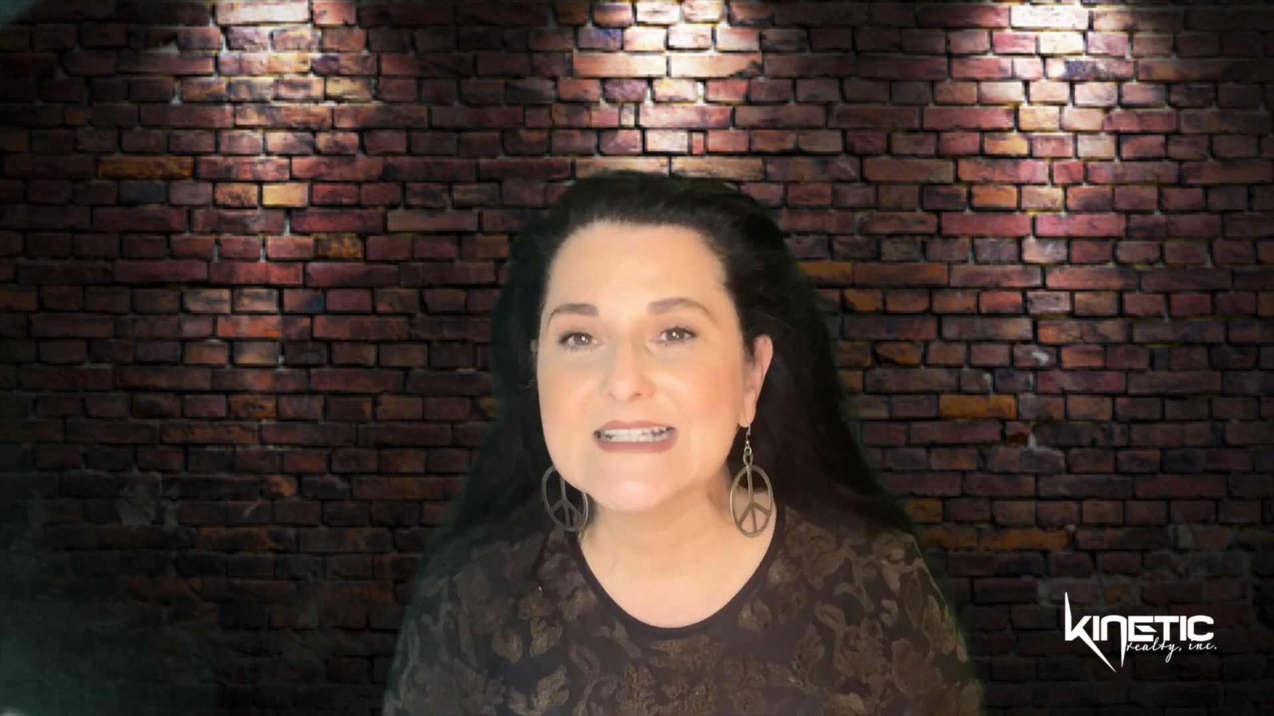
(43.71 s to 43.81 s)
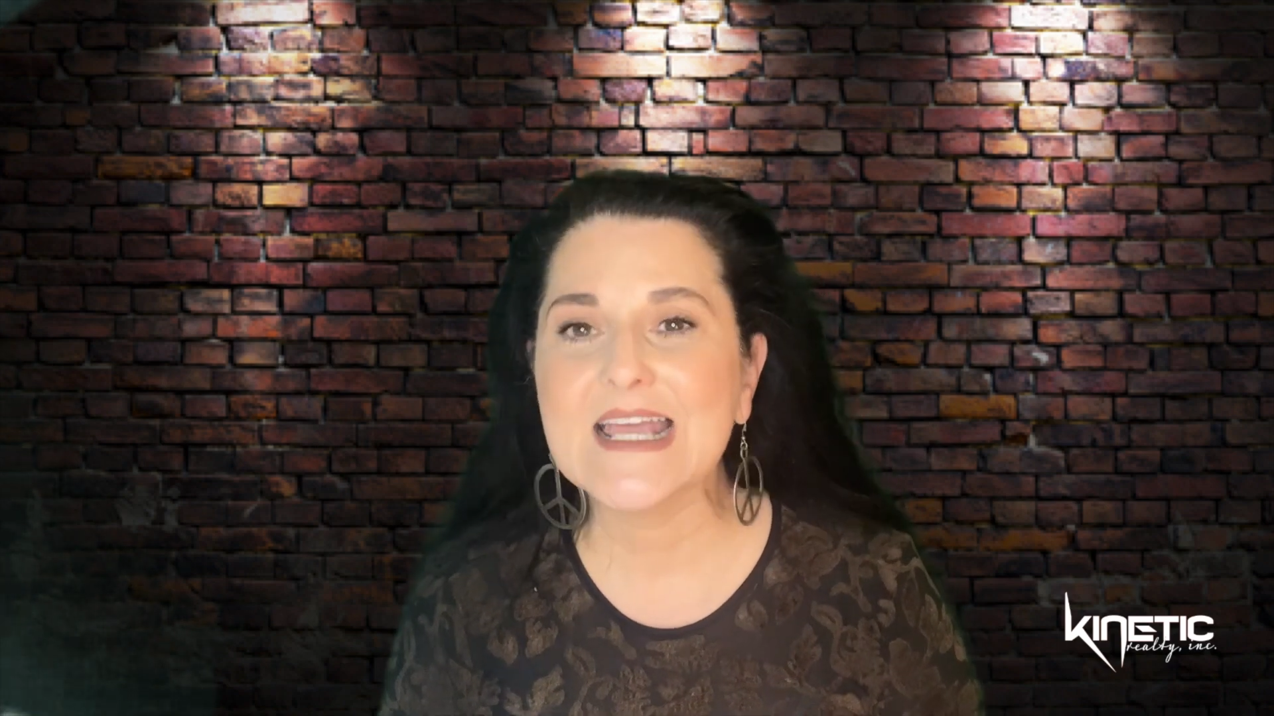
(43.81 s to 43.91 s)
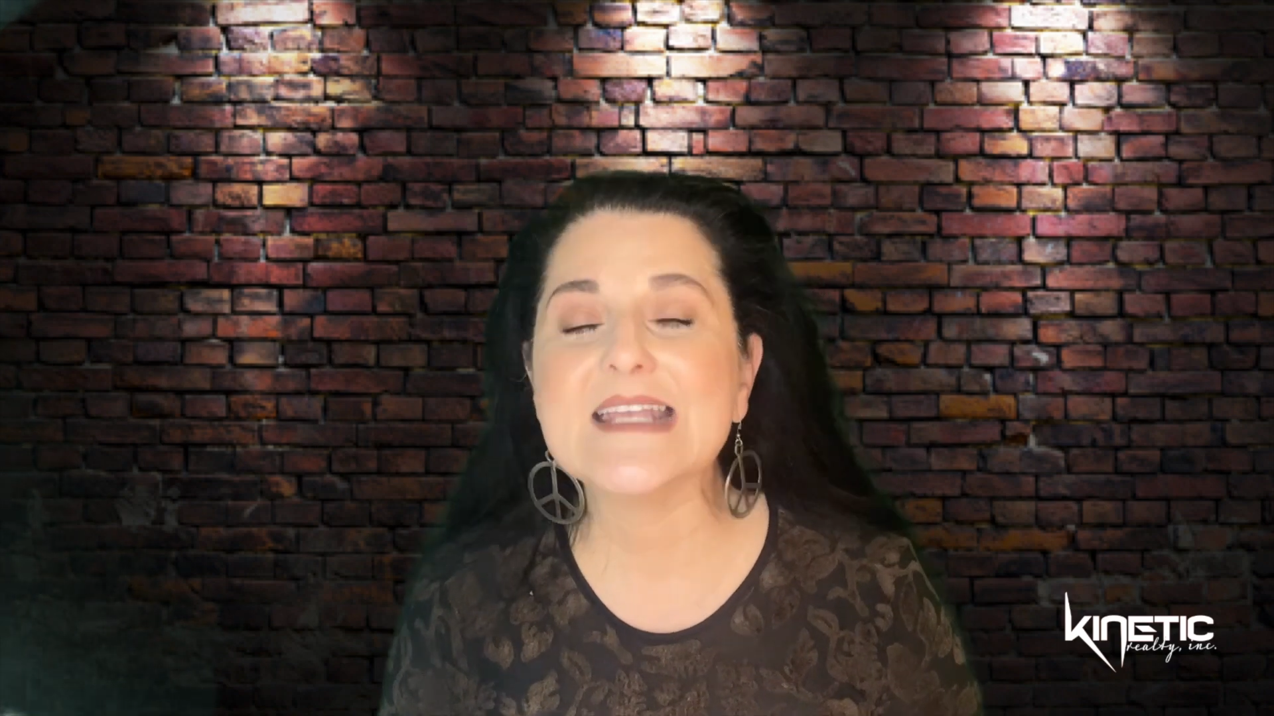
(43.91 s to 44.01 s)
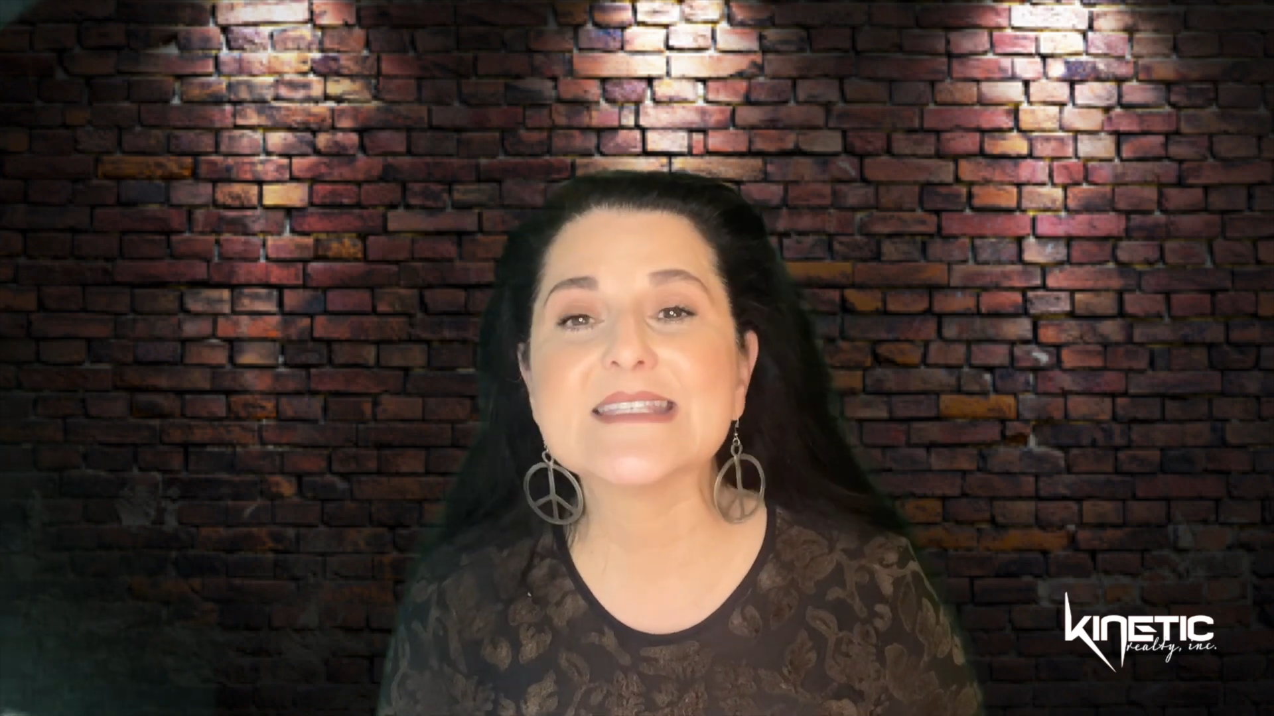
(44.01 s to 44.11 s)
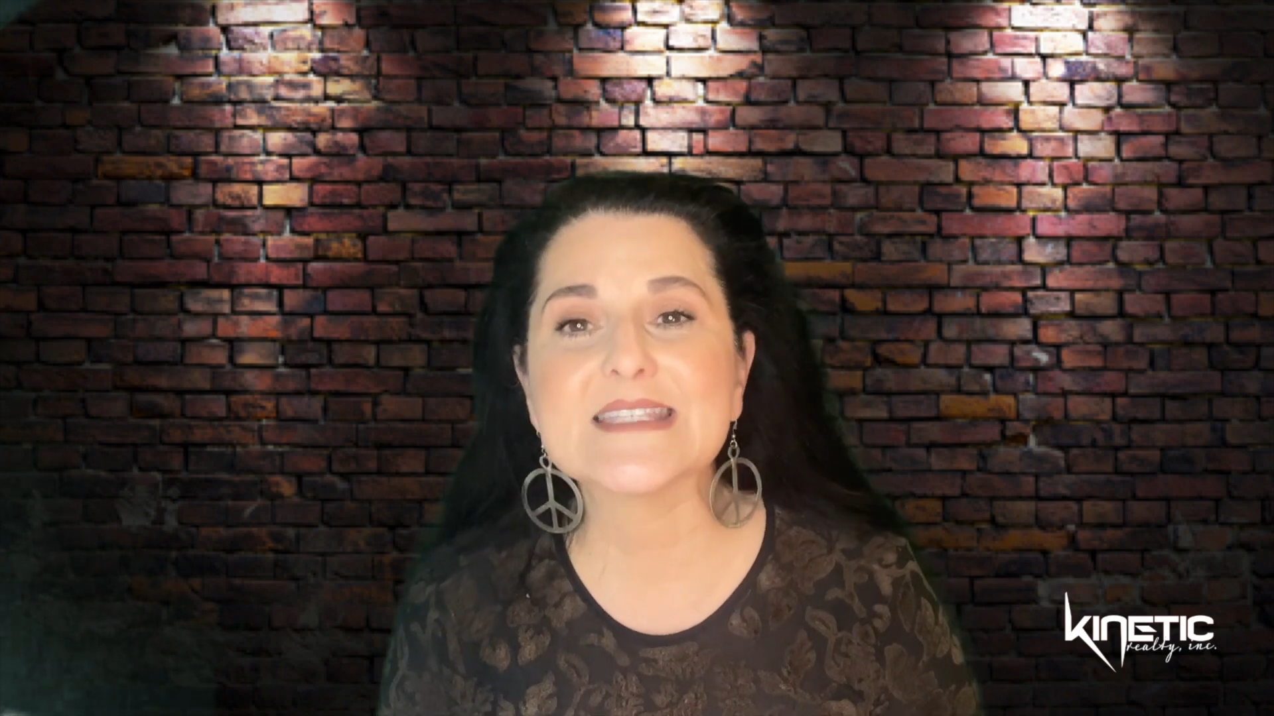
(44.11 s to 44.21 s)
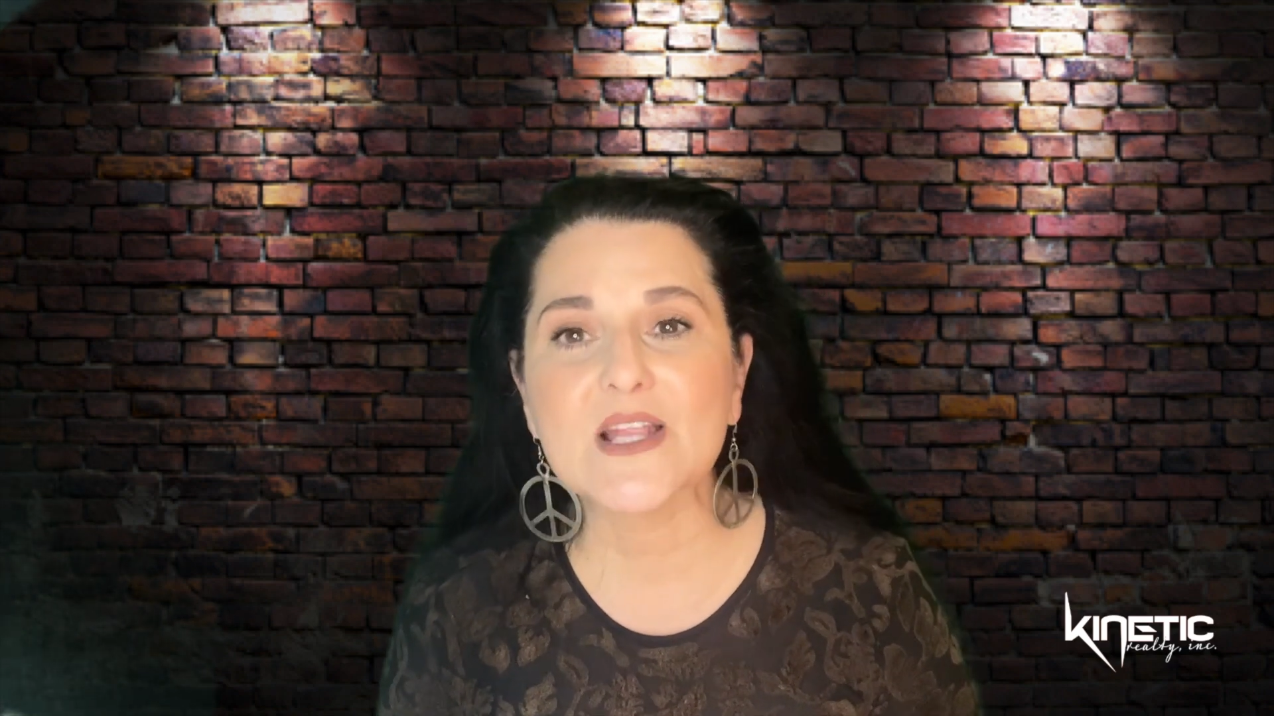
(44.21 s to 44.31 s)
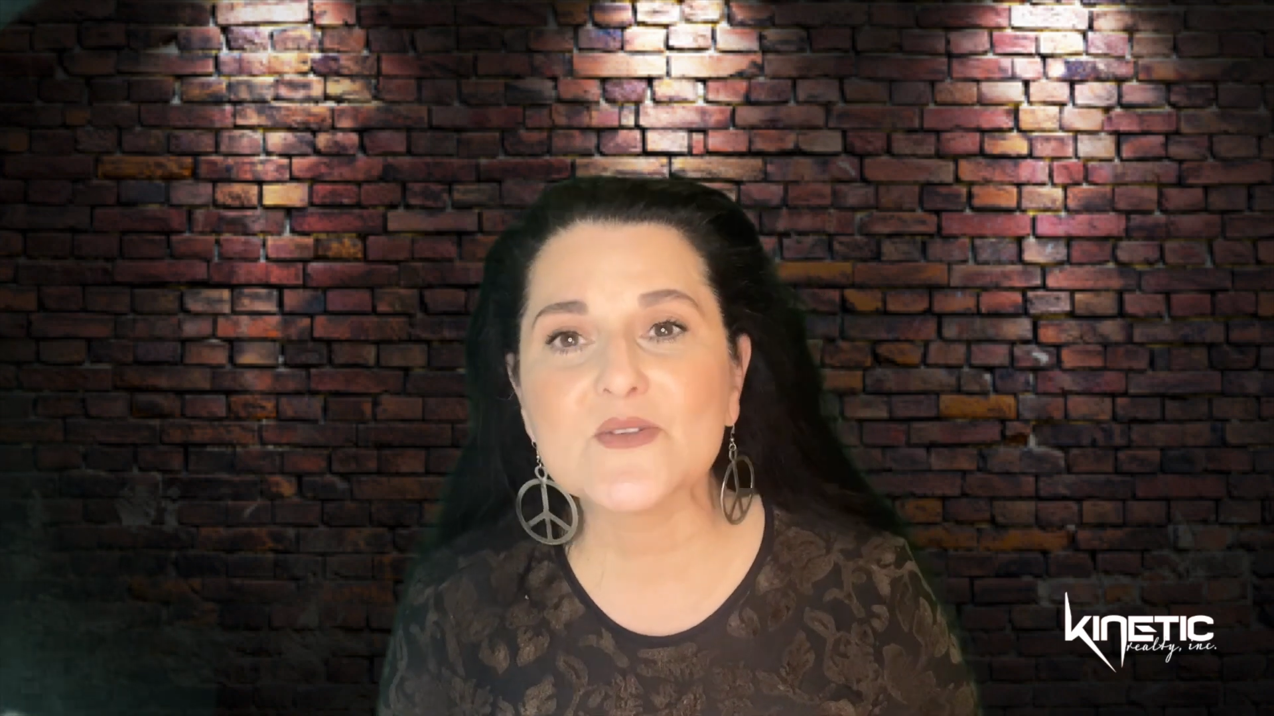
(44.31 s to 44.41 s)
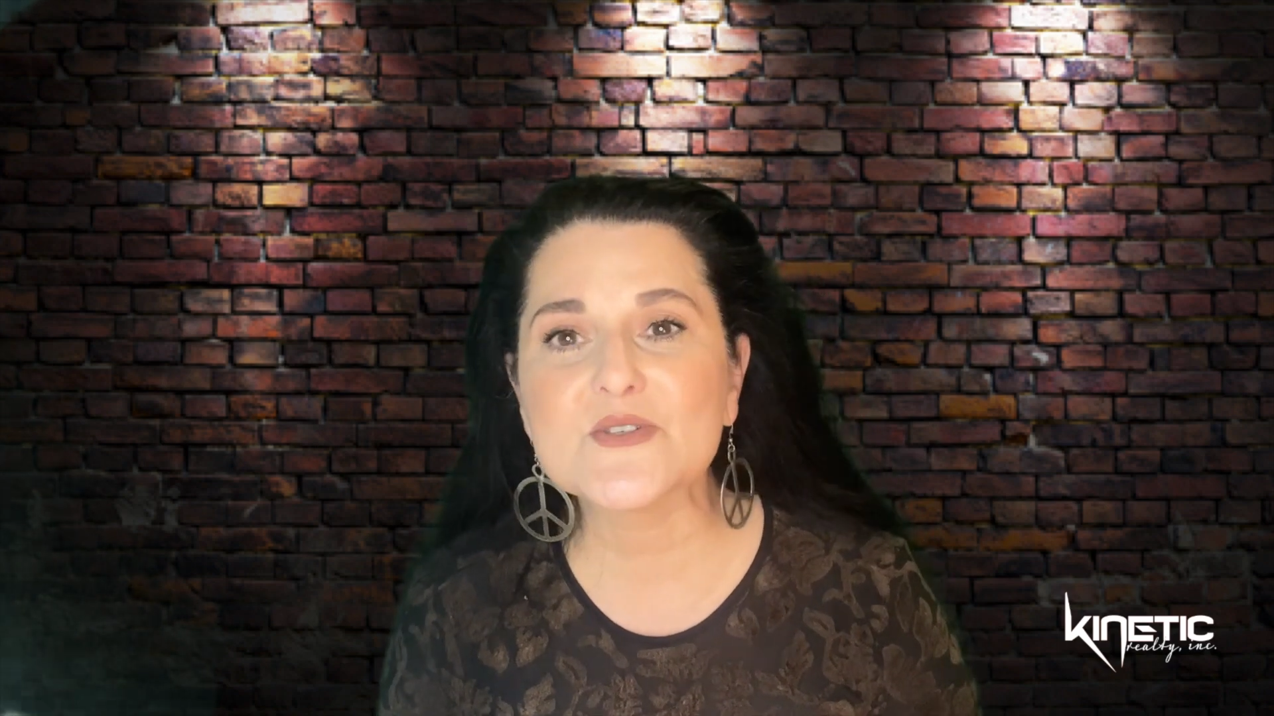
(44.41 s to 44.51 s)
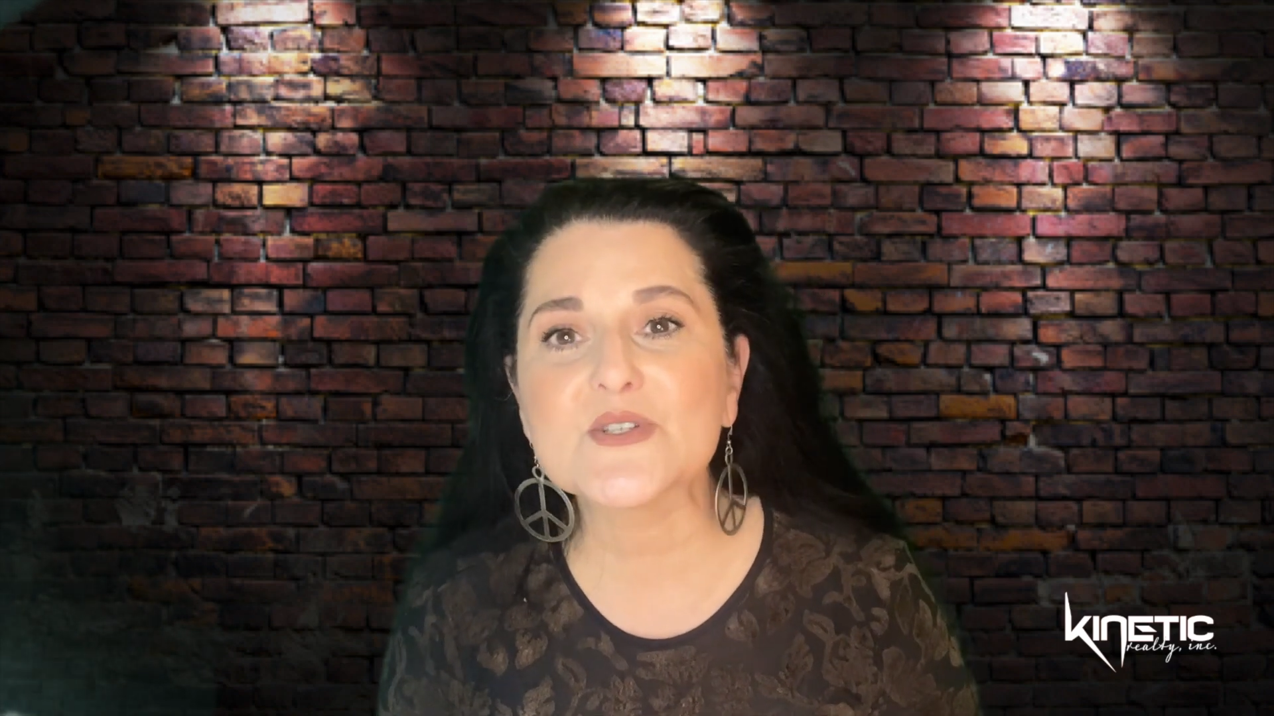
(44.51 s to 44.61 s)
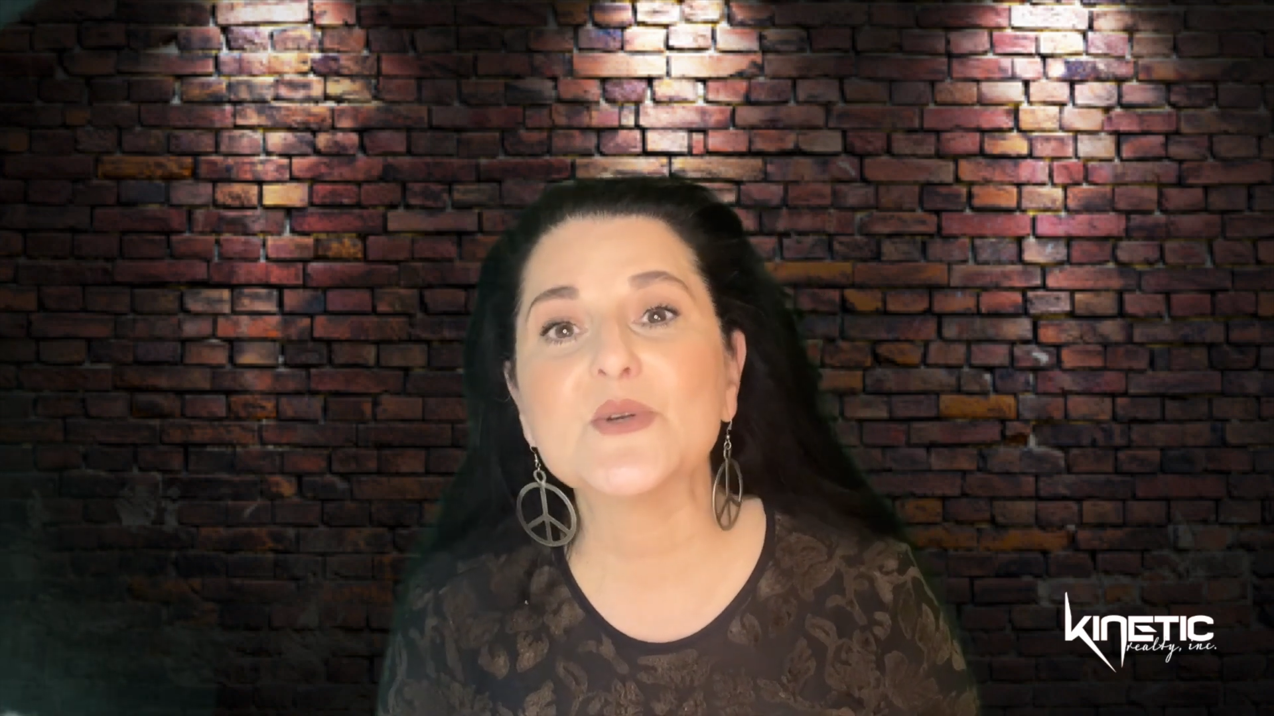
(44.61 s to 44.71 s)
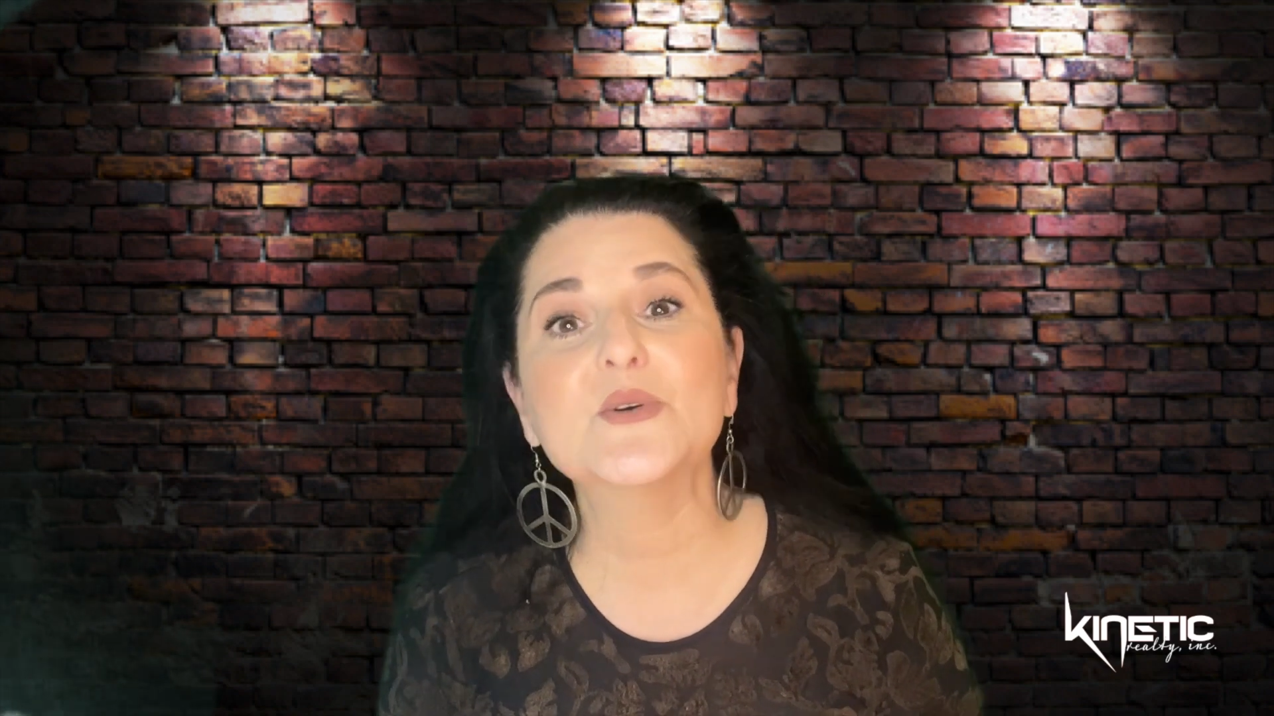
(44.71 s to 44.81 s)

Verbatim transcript: and sellers